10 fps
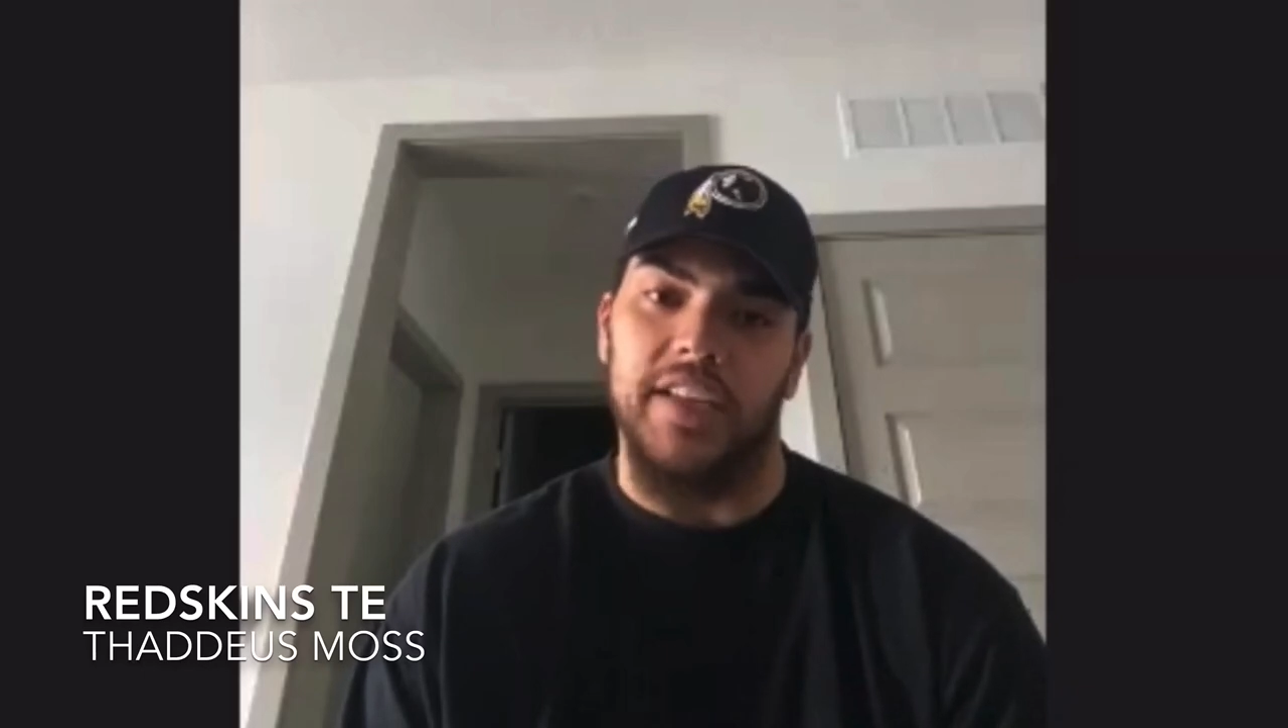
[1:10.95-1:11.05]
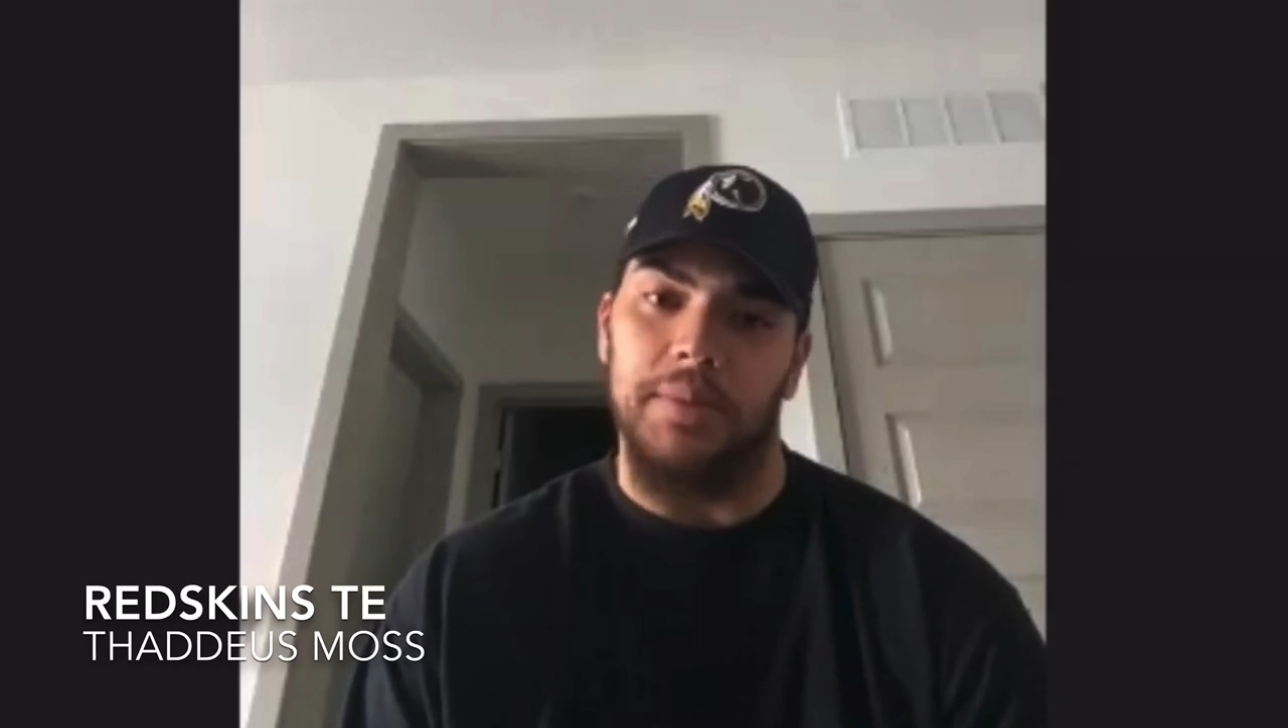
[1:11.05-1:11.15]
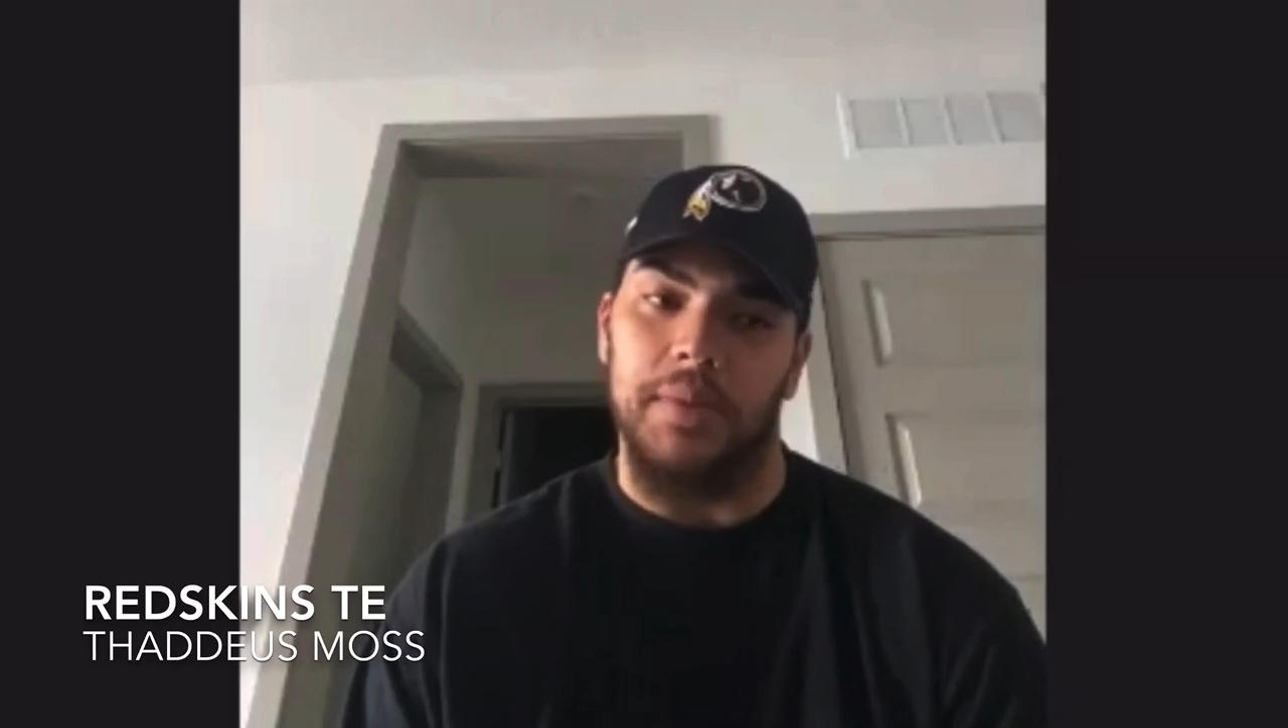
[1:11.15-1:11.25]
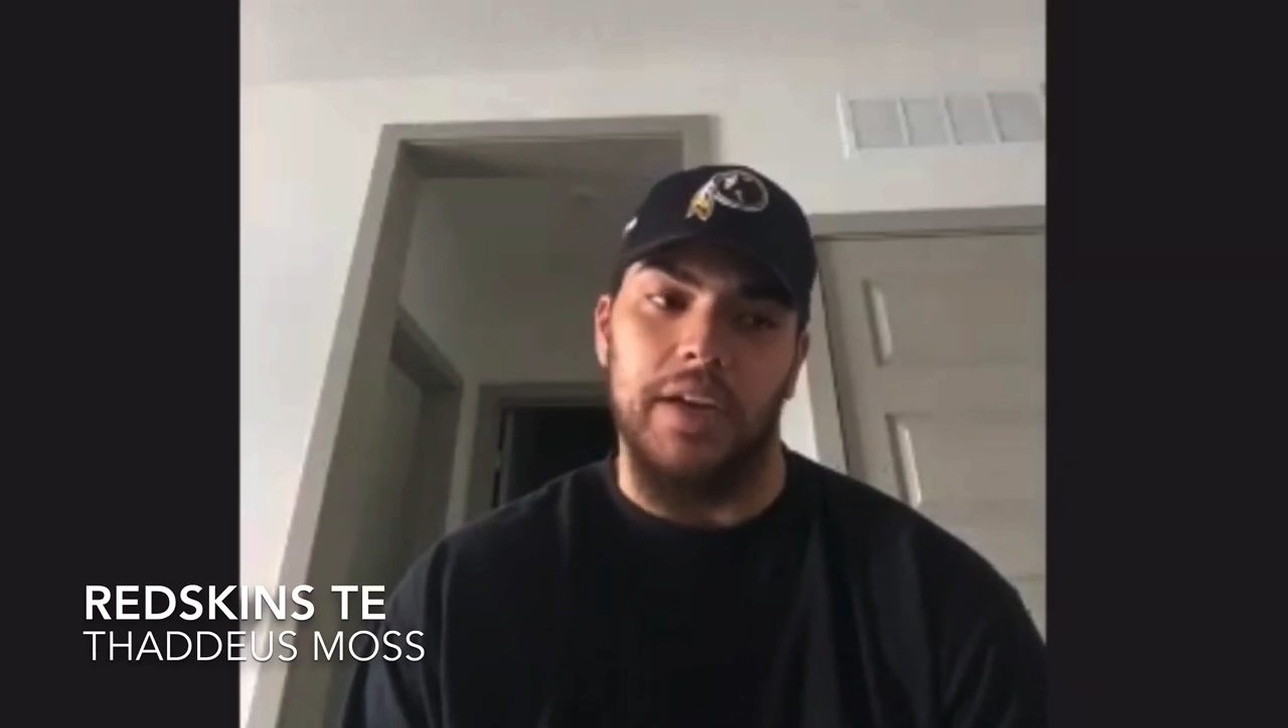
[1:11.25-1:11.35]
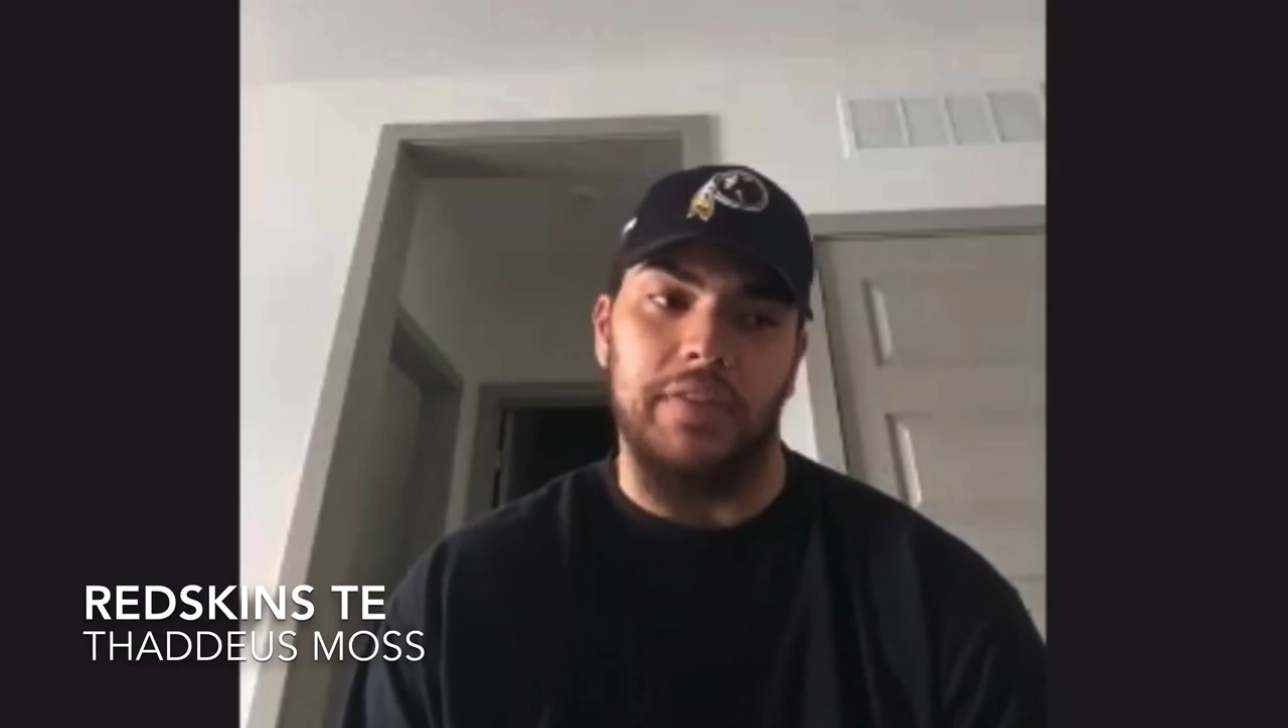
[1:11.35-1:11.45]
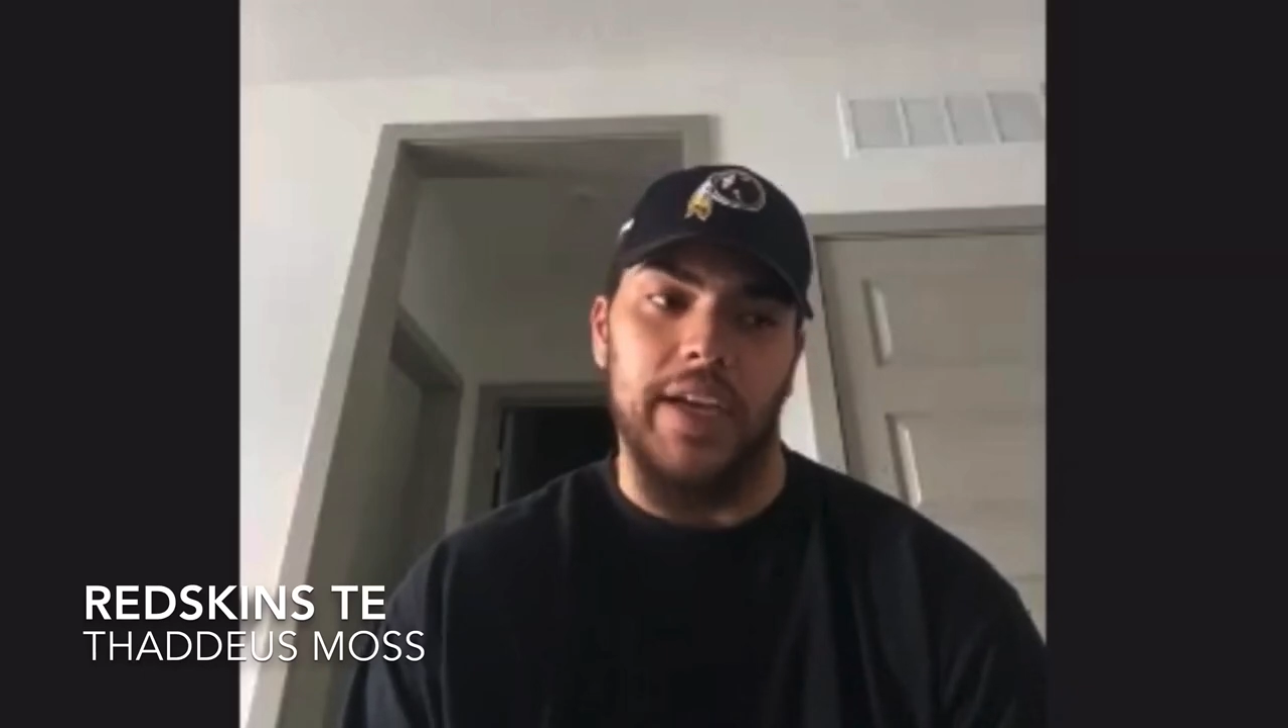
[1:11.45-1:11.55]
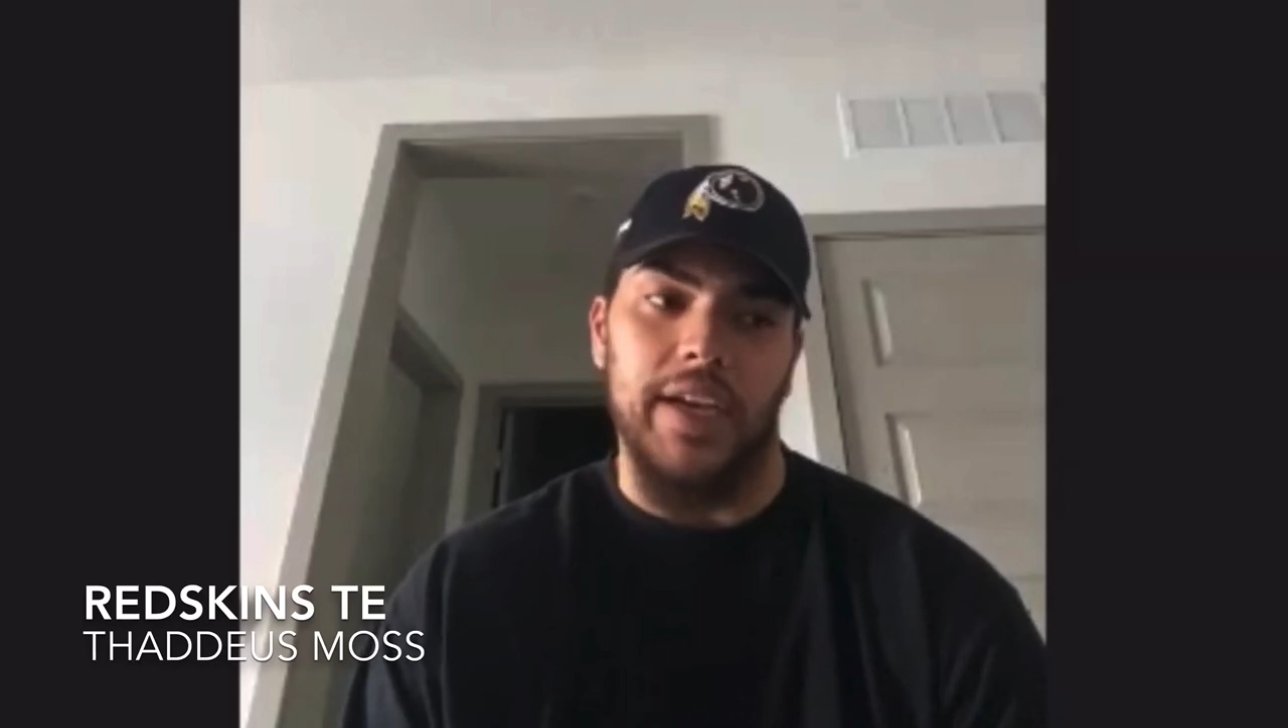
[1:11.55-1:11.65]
that I've had,